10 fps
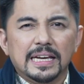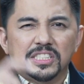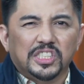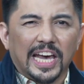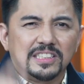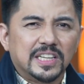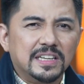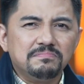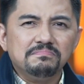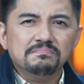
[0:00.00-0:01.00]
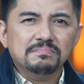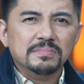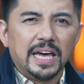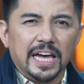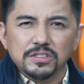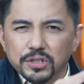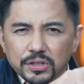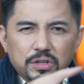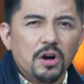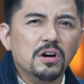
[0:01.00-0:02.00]
"Satan and
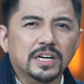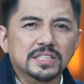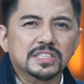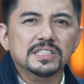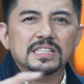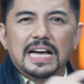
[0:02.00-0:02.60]
your cohorts,